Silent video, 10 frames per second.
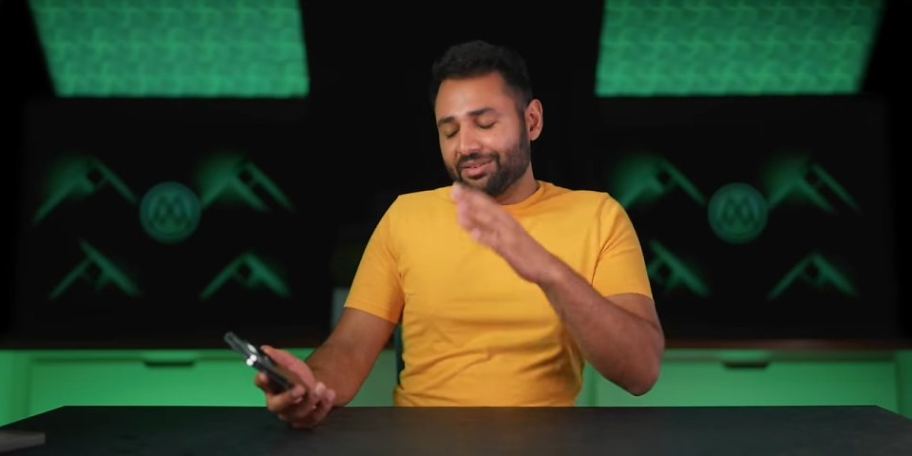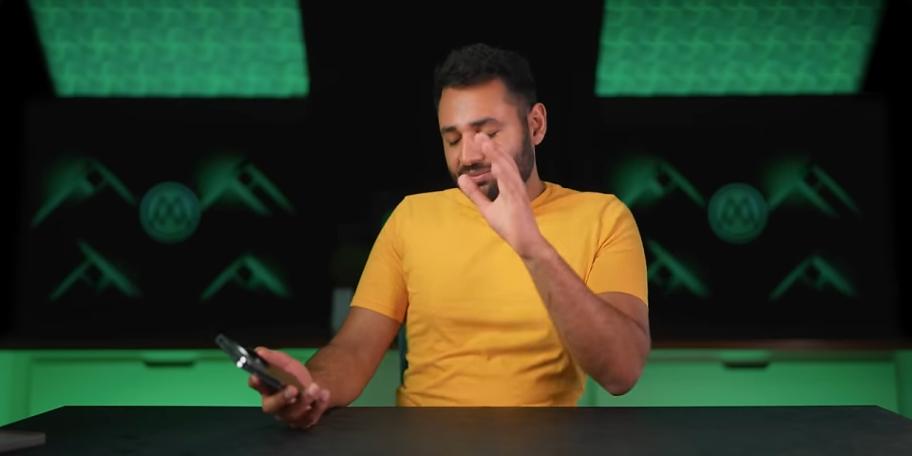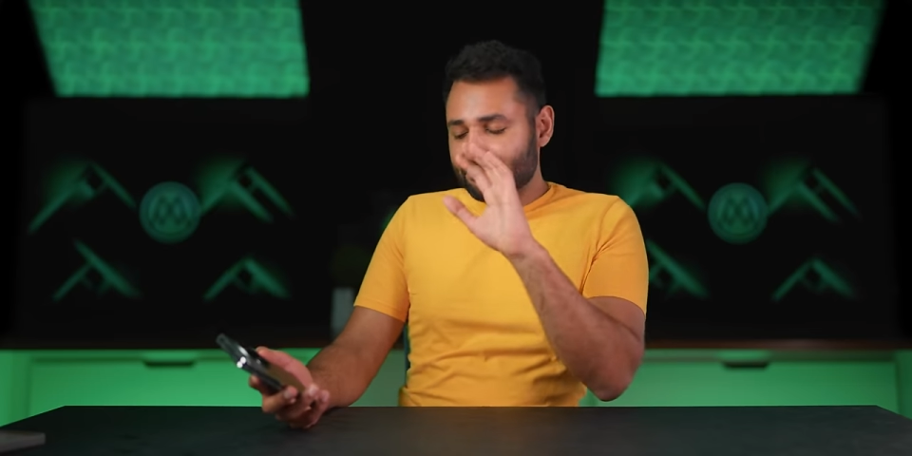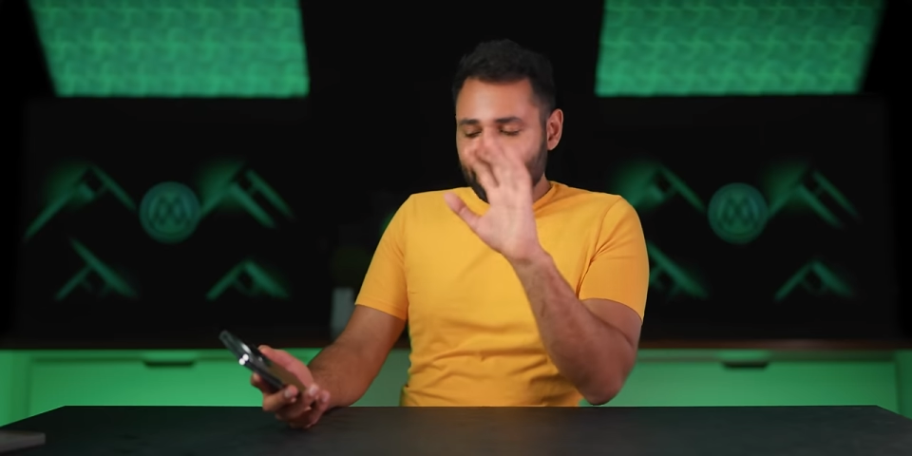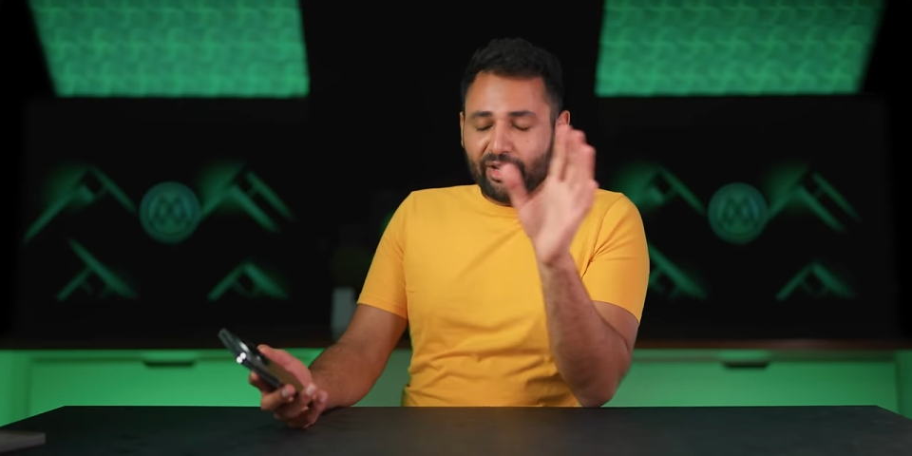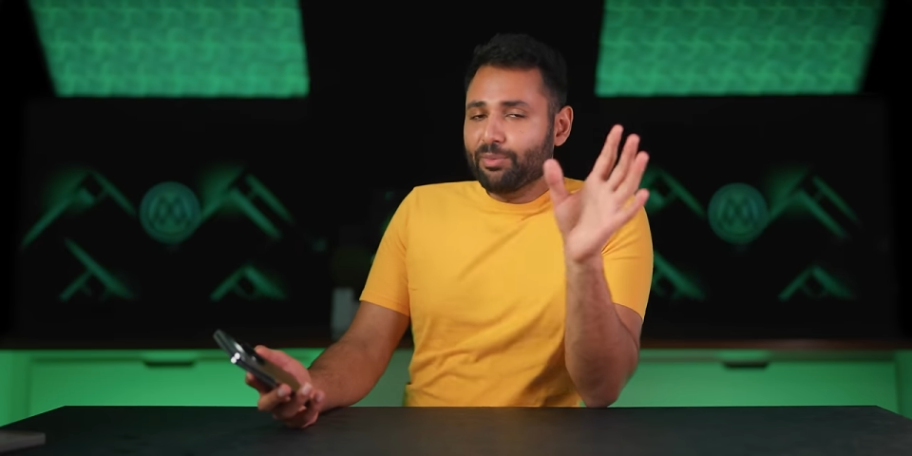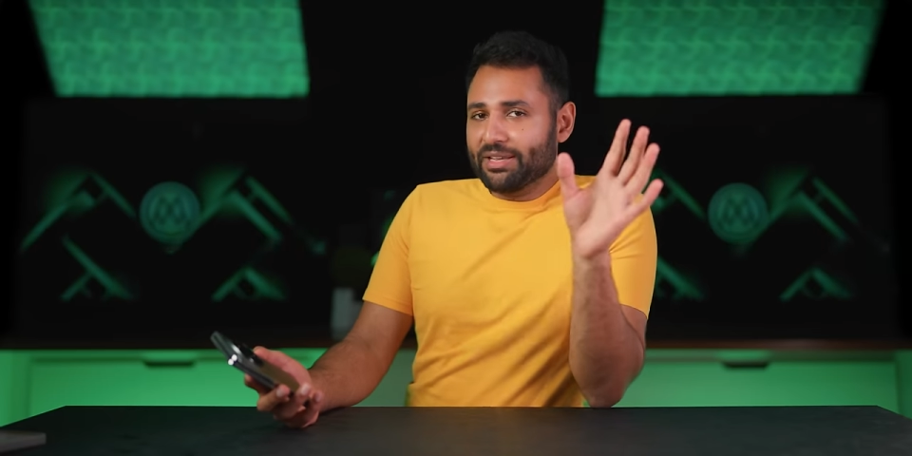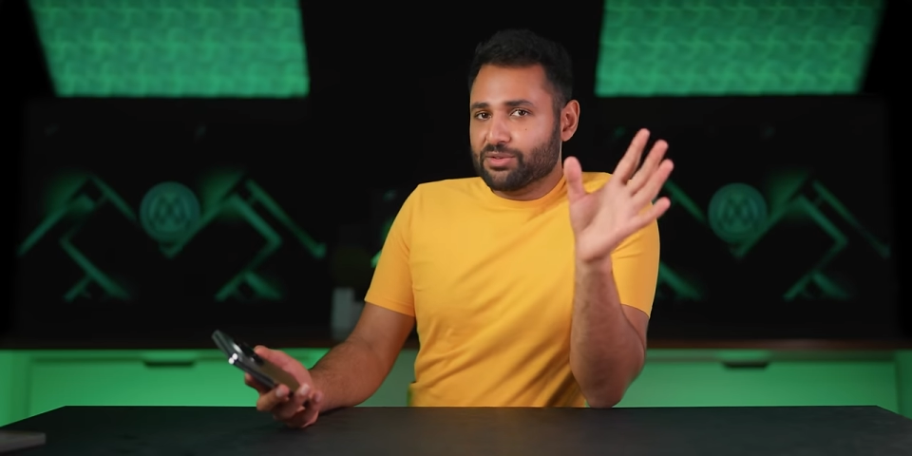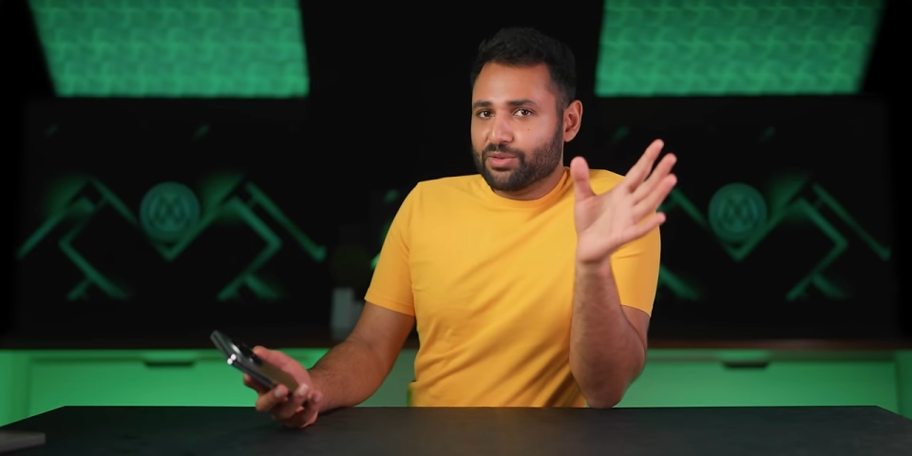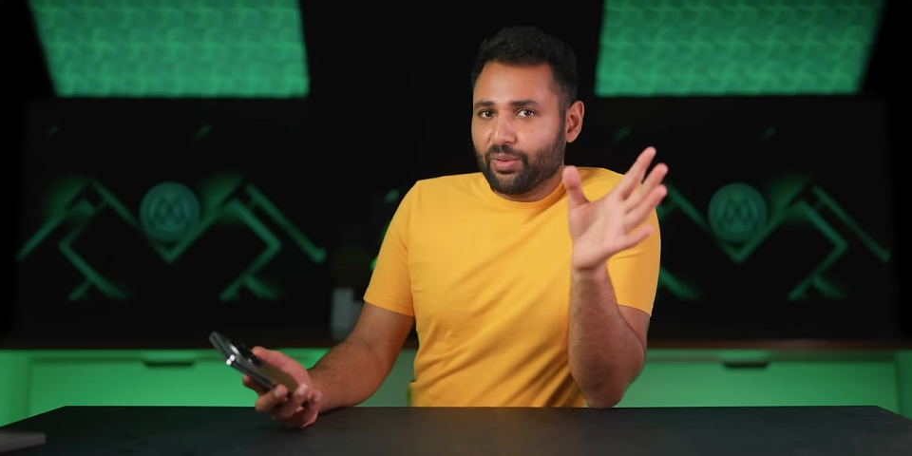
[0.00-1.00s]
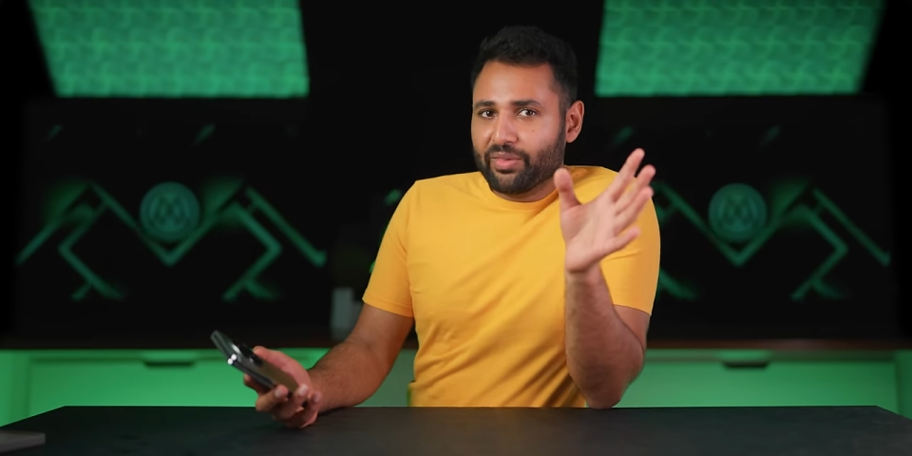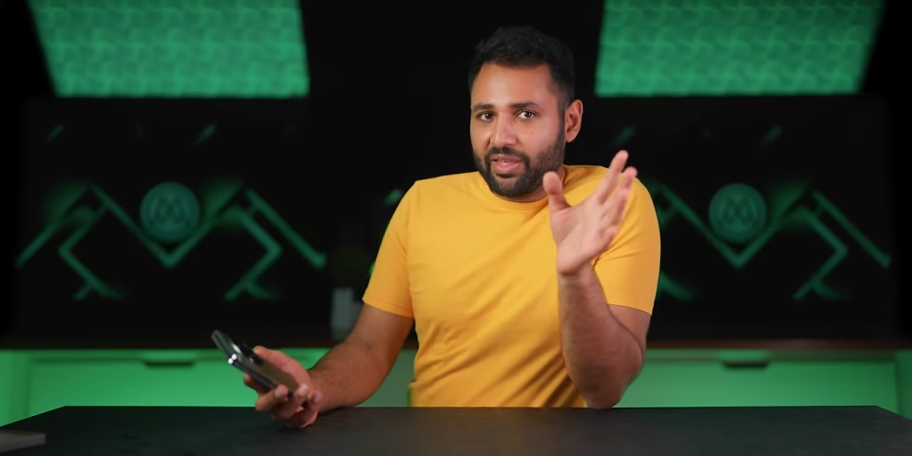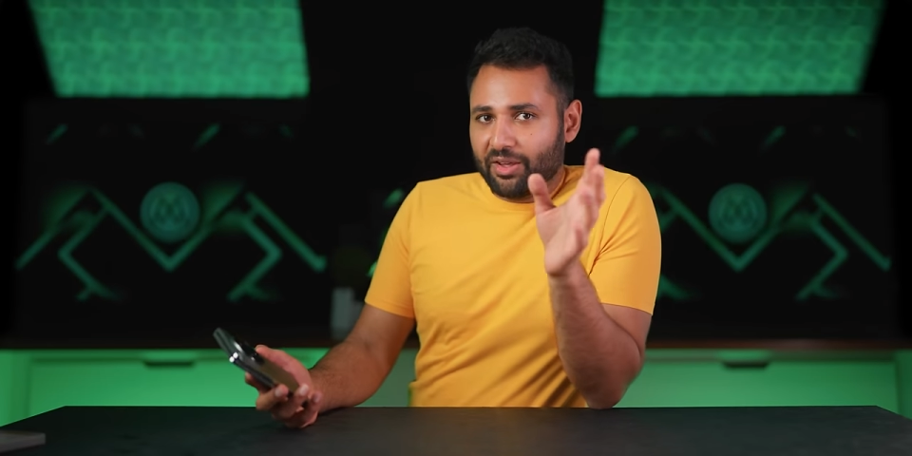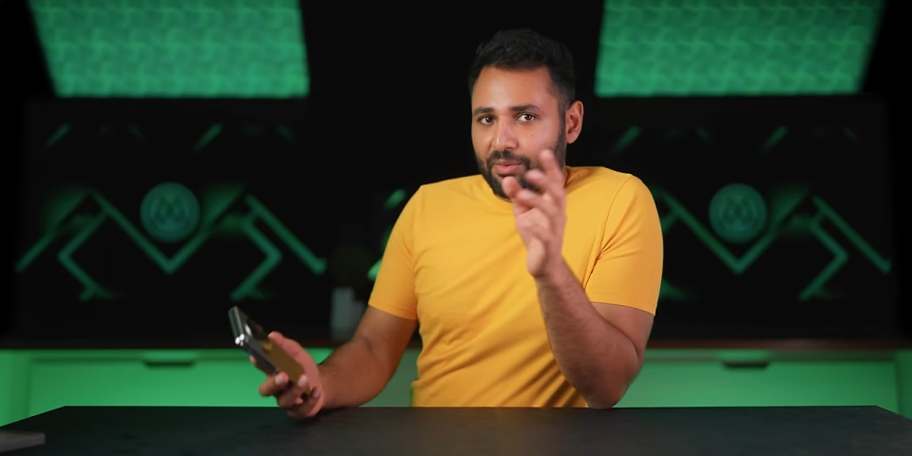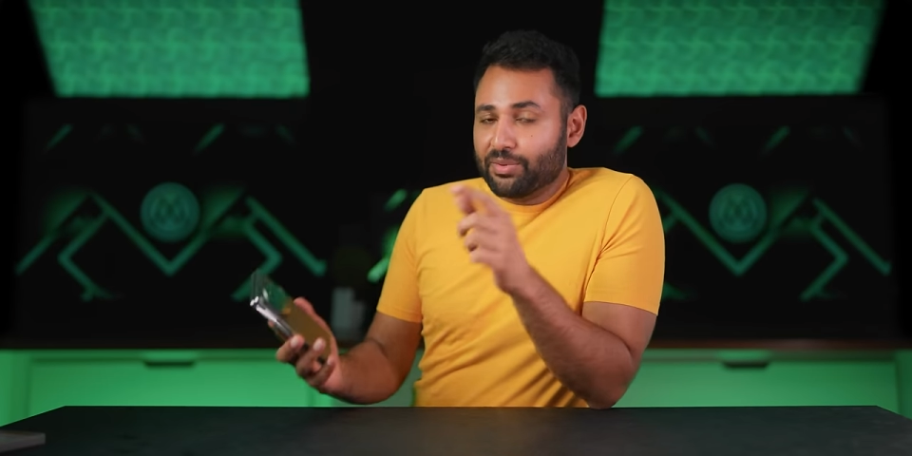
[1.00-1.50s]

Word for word: And megapixels are one thing,